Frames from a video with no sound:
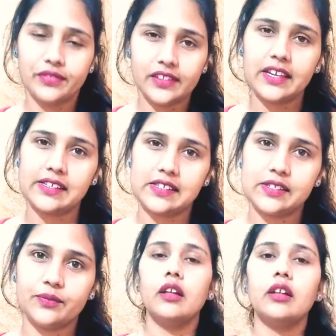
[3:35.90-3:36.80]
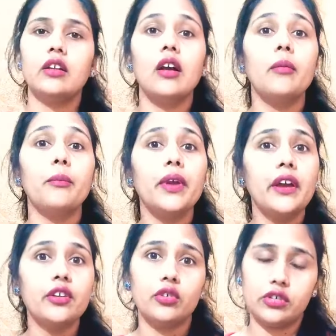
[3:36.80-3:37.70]
Yes,
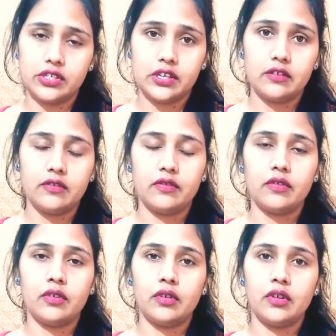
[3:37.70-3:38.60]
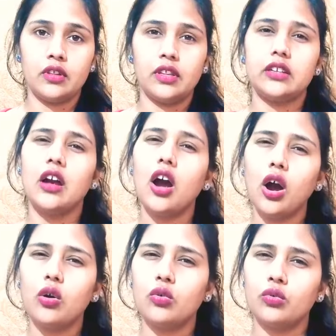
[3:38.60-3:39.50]
compare yourself, that
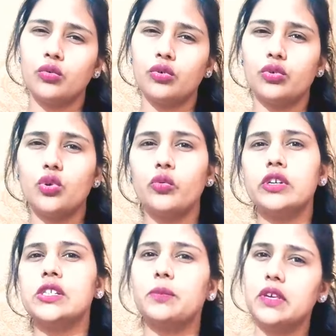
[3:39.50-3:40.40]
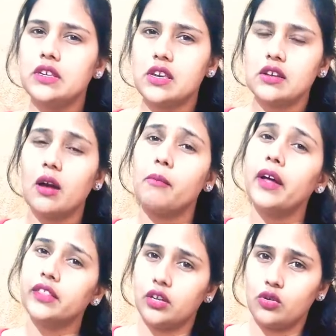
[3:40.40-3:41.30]
how you were speaking a
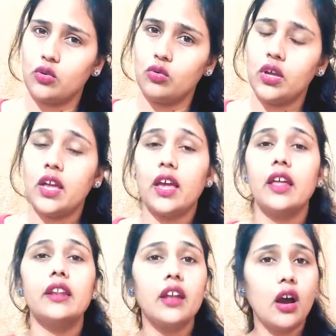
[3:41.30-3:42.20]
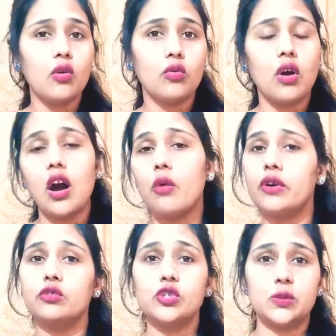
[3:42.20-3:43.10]
month ago and now how
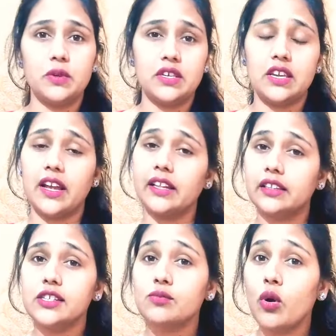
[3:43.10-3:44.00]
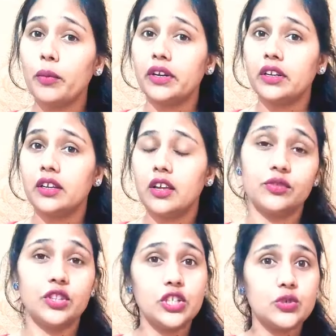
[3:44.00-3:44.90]
are you speaking at this moment.
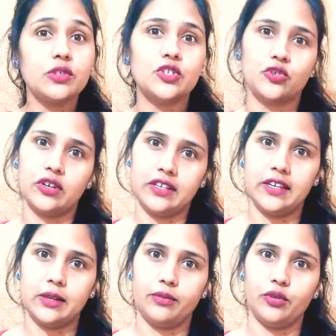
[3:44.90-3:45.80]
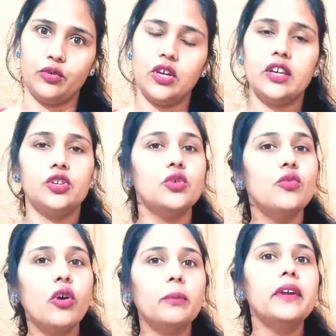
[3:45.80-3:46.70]
This will surely help you. You
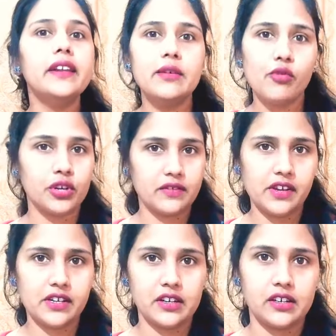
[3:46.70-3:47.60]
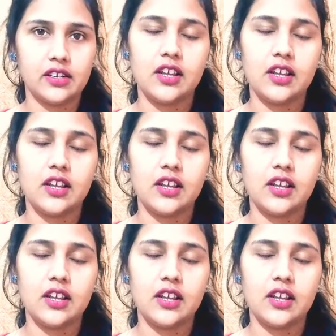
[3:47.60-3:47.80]
won't be demotivated.